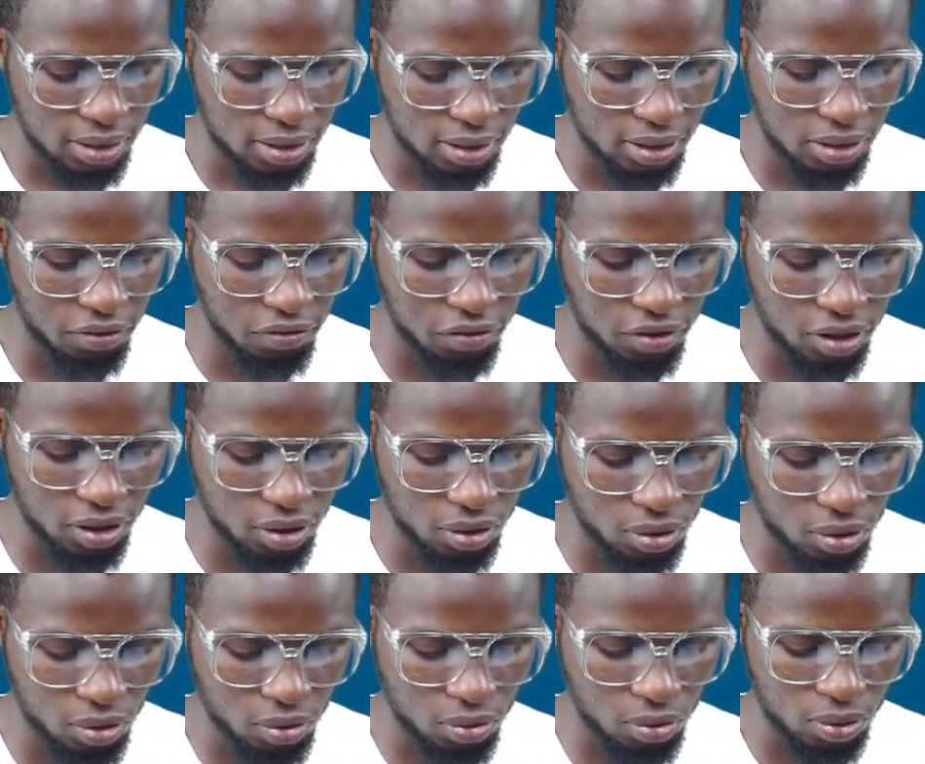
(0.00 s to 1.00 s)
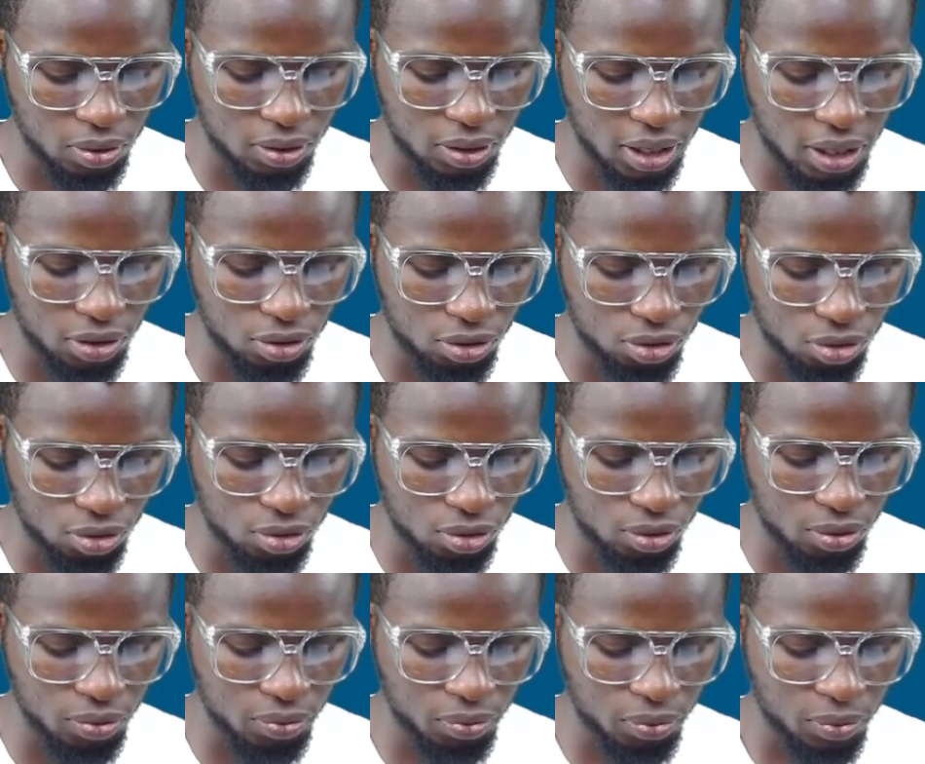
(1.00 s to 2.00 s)
dv will tend
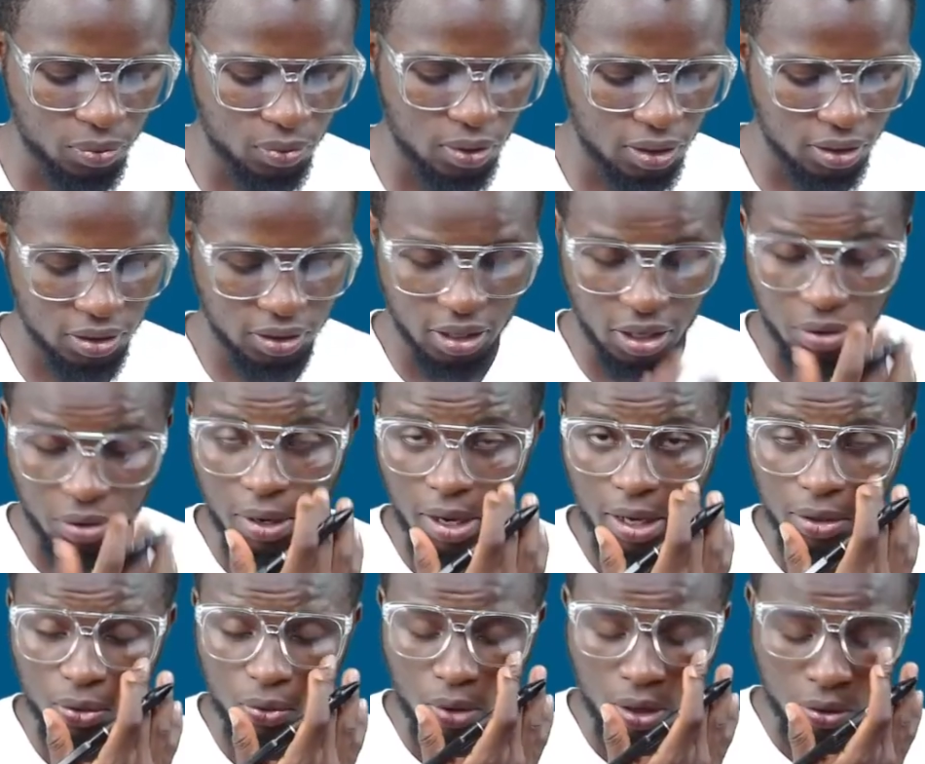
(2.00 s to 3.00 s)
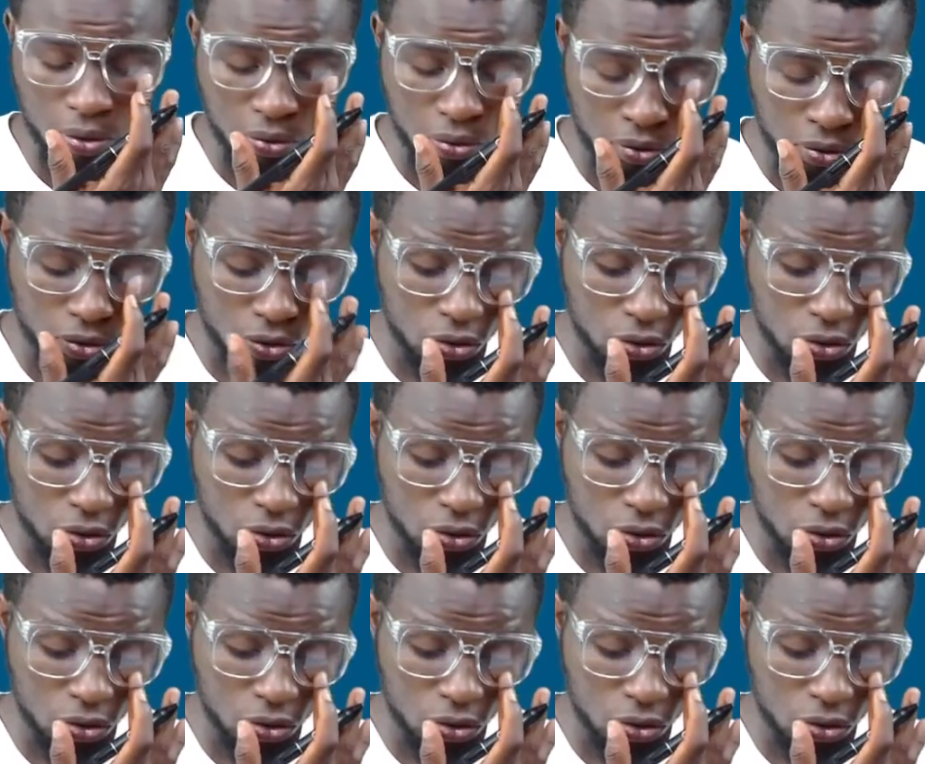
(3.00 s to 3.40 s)
to 0 as well.